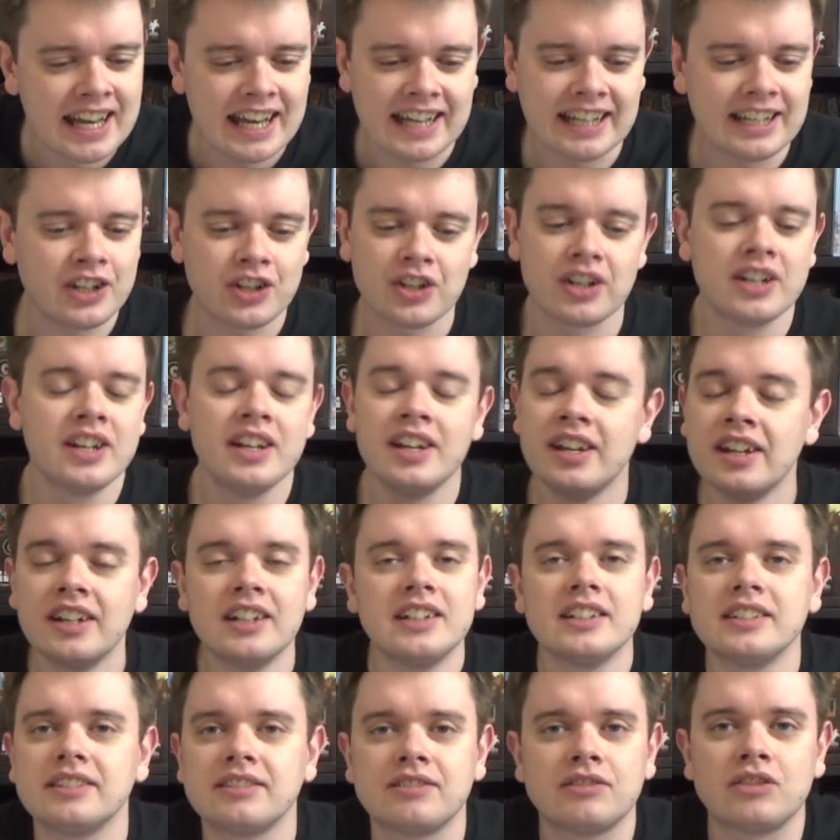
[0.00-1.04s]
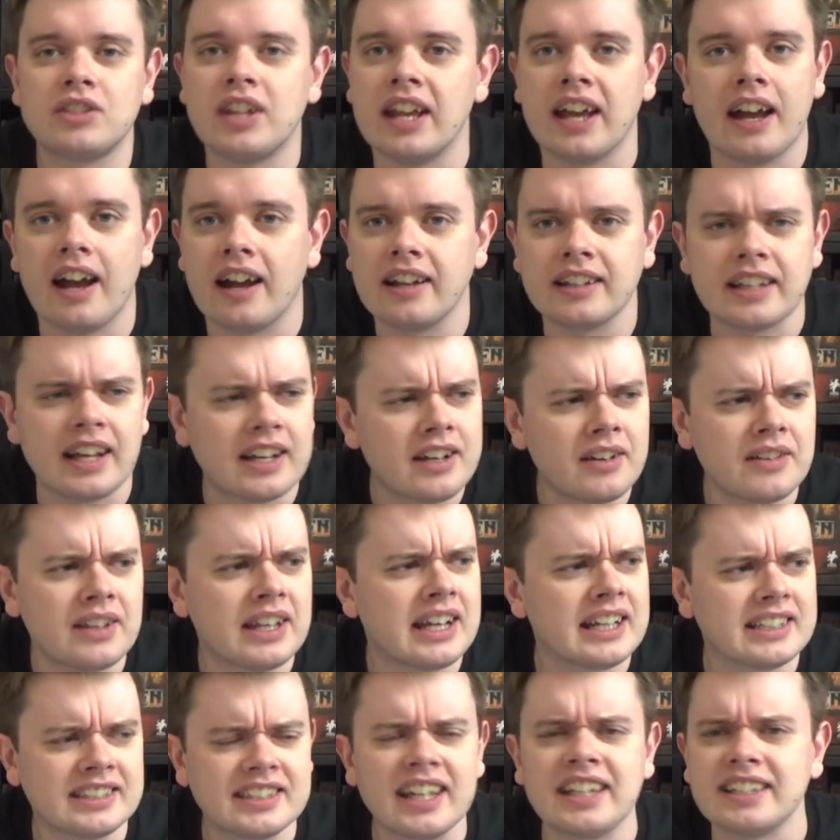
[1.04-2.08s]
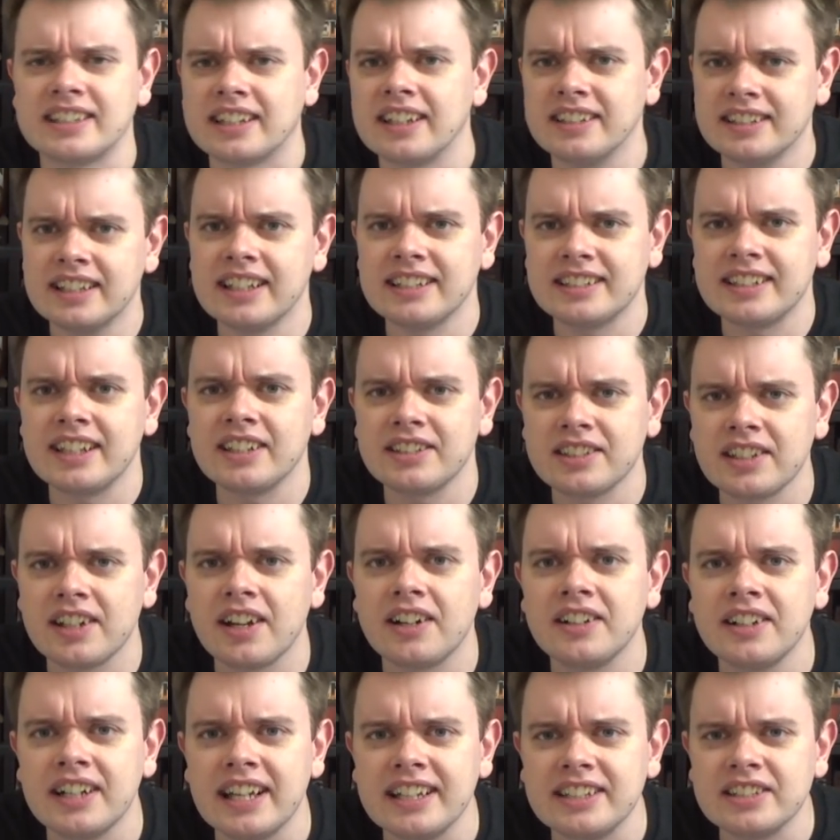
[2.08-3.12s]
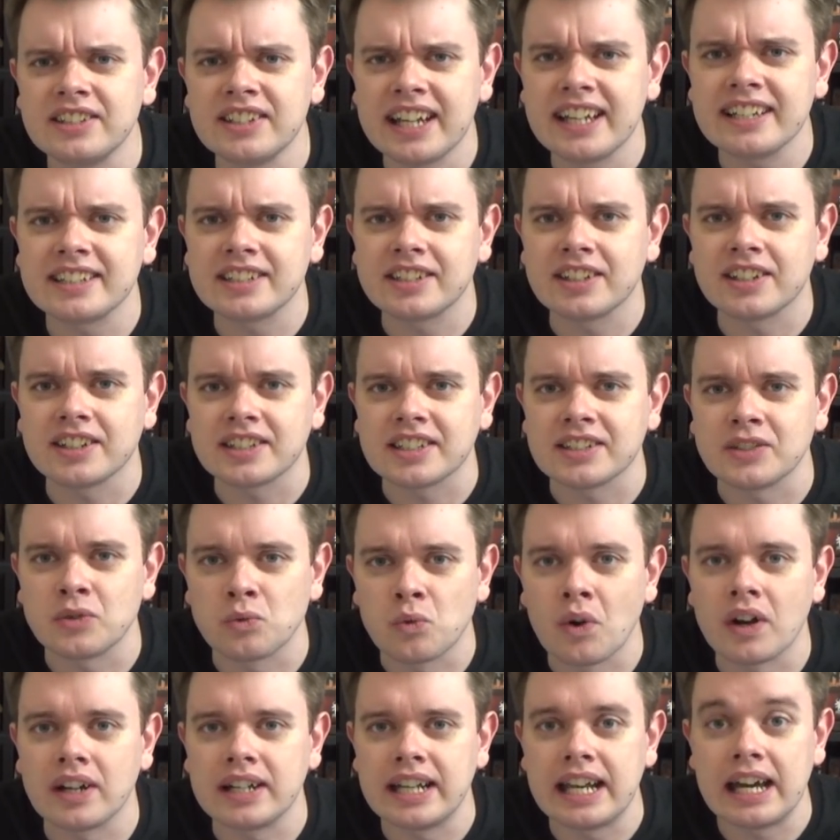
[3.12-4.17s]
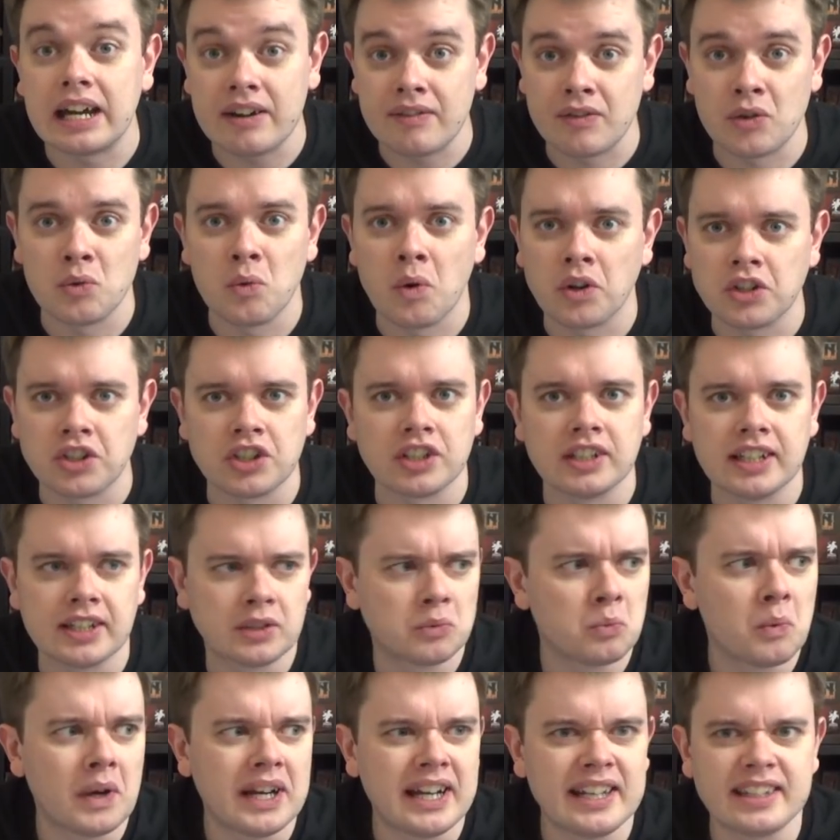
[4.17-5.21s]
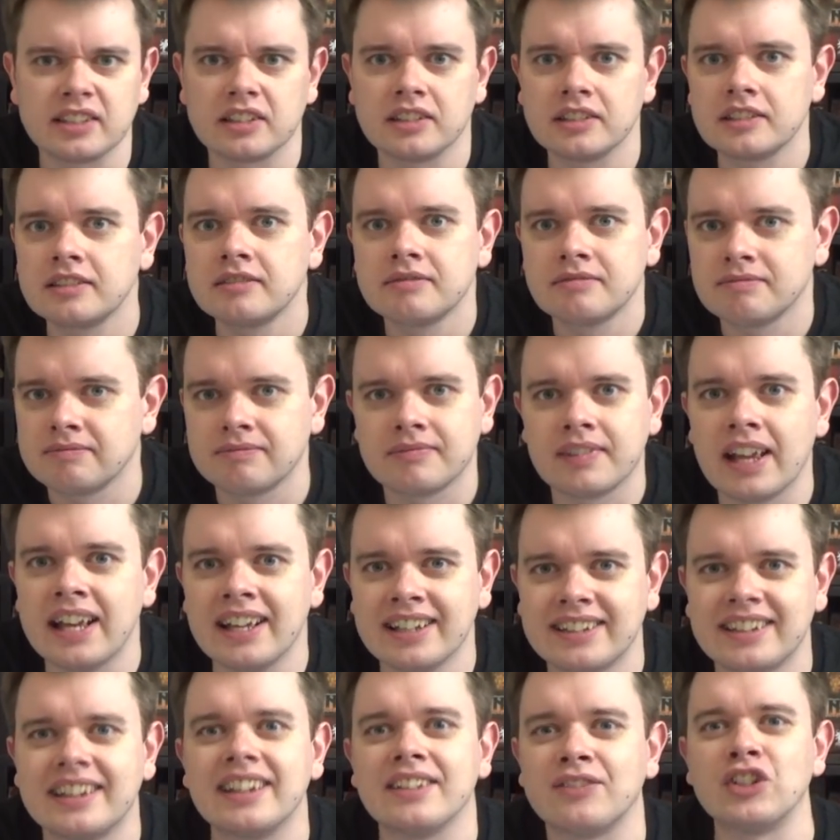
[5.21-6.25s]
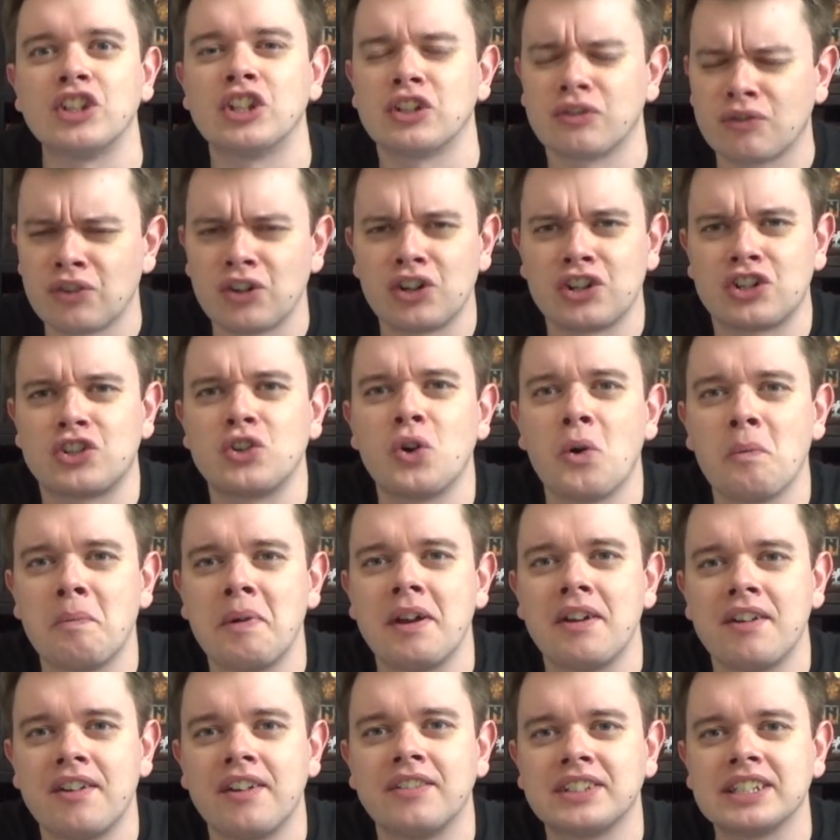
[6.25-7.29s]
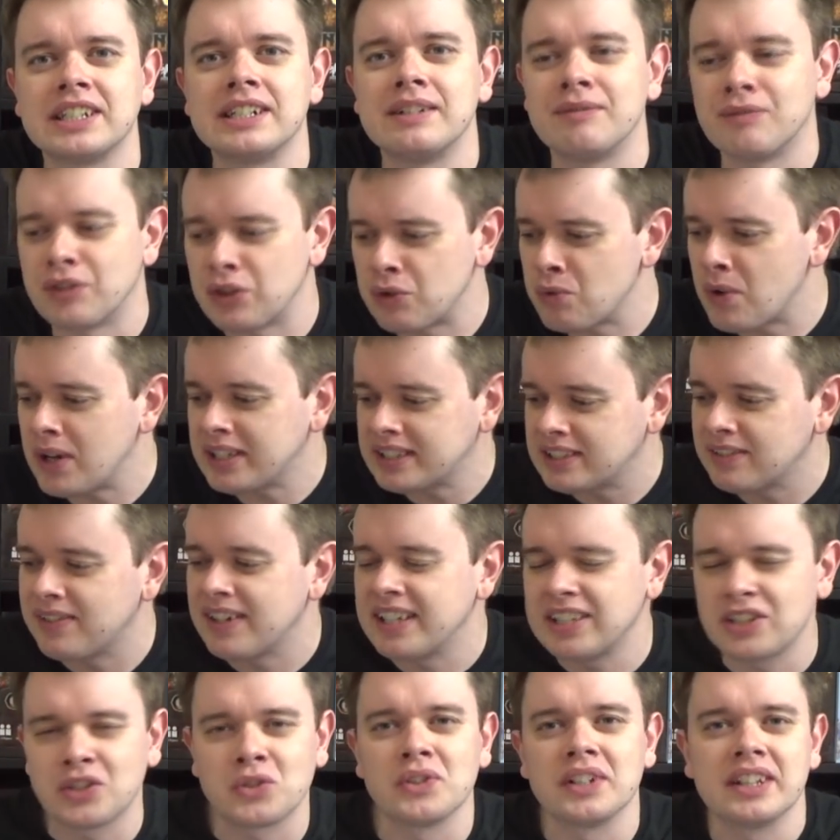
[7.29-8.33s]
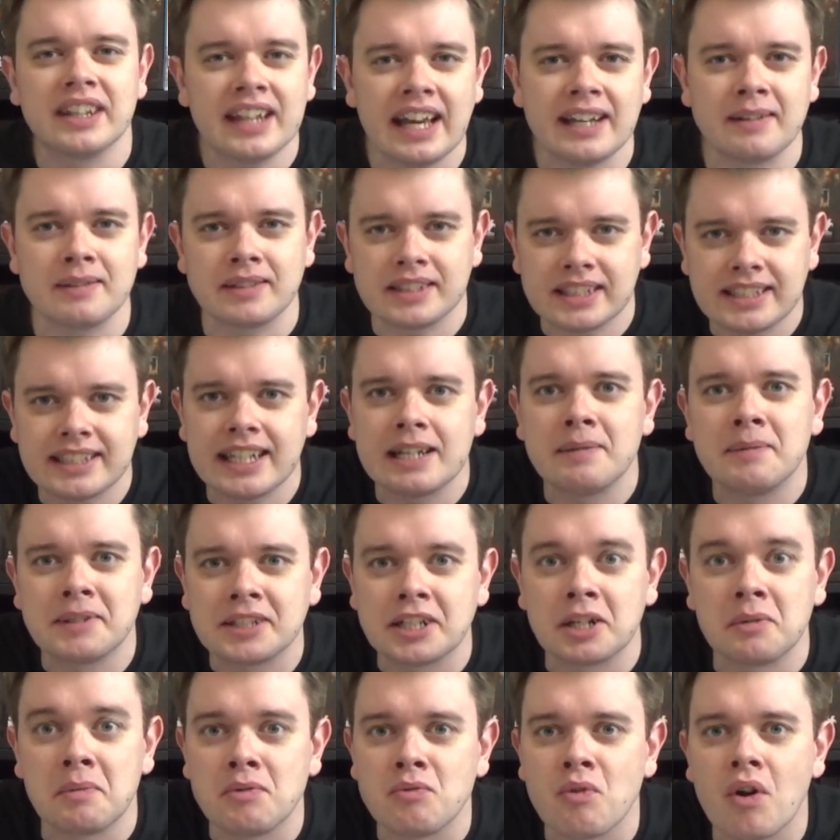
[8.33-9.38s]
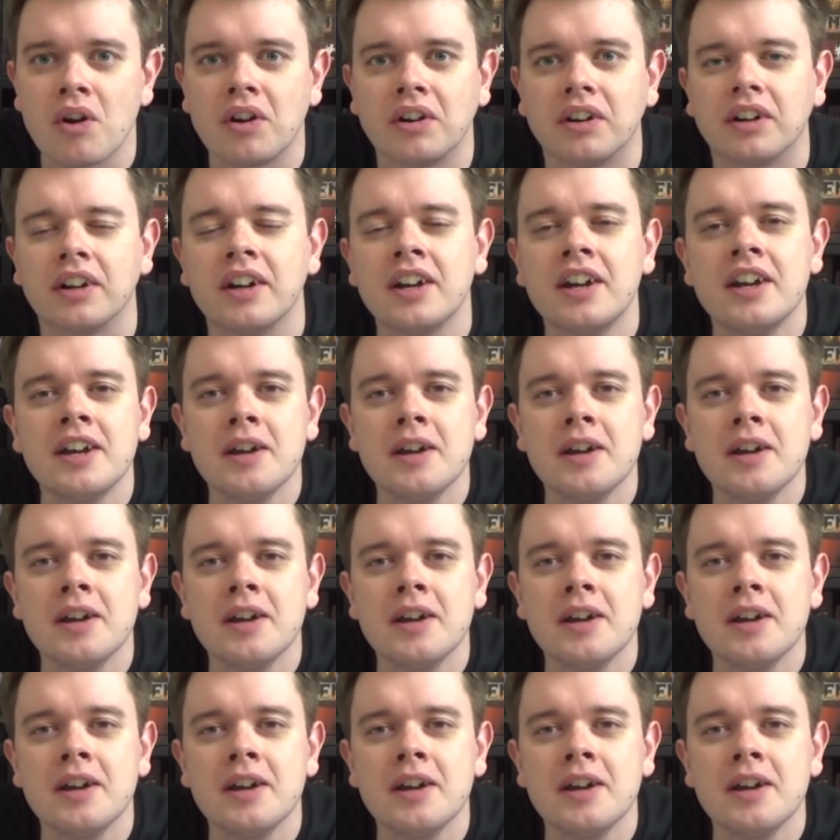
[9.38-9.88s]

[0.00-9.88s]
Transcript: edition. Yeah, I, I don't think I said that it's, it's on Kickstarter right now if you're watching this when it's on. For a short period of time, for the rest of history, that statement's going to be wrong.